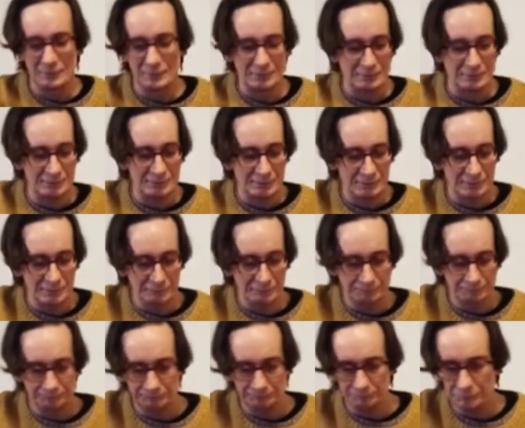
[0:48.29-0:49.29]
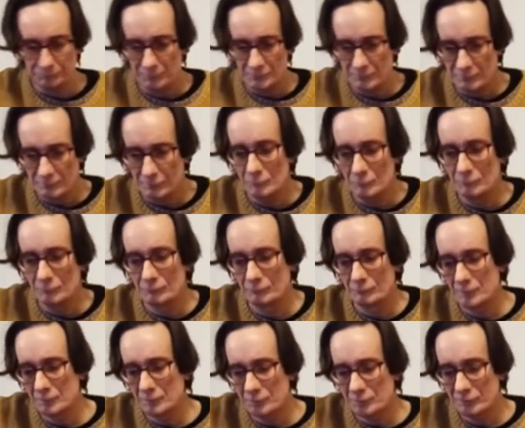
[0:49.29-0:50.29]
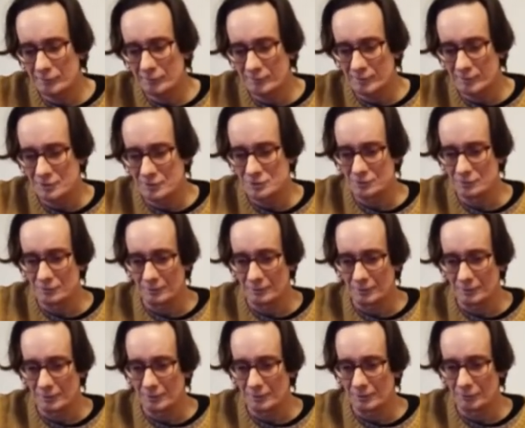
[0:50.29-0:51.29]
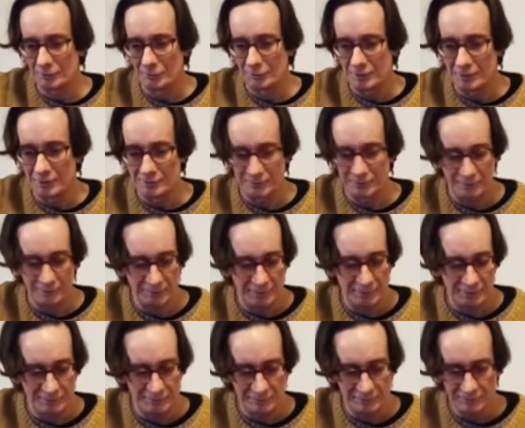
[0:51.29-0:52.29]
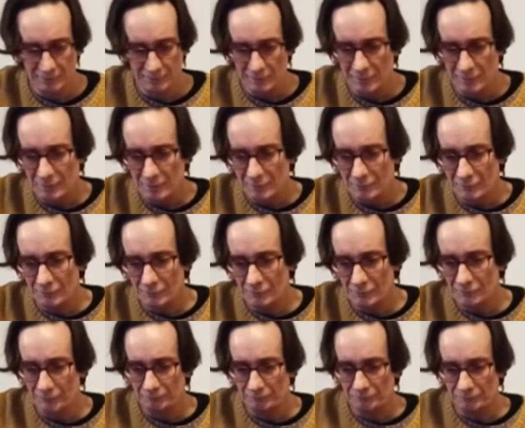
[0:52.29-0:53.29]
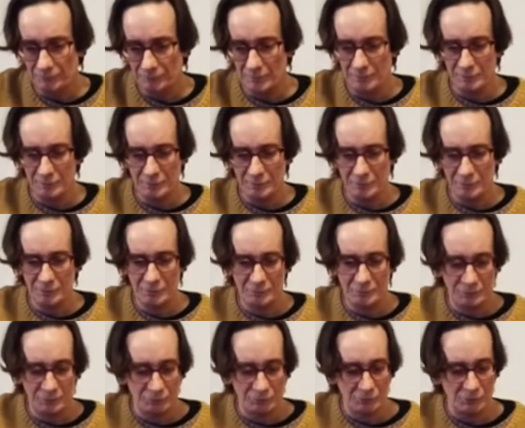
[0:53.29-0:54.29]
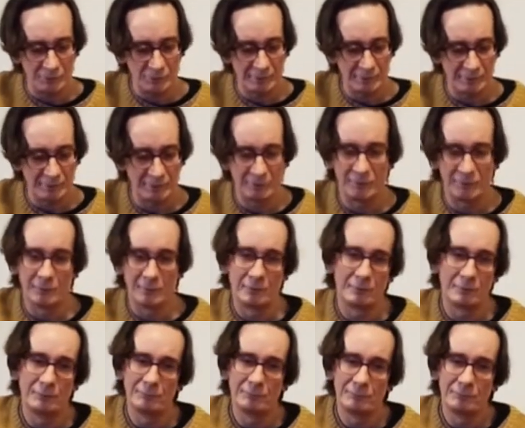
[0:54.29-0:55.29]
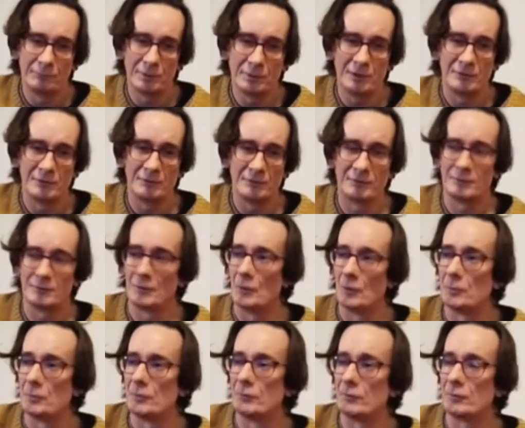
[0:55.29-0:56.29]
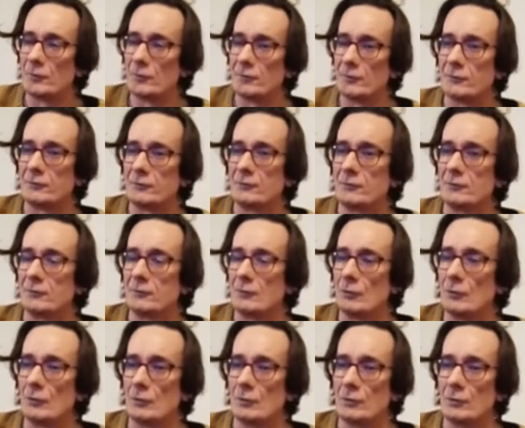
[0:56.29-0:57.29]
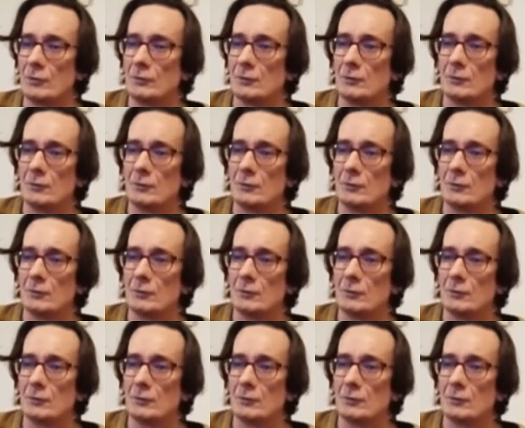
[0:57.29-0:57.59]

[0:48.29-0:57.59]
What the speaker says: And so improvisation and how it relates to the piece. So I talked before about how the piece opens with this chord,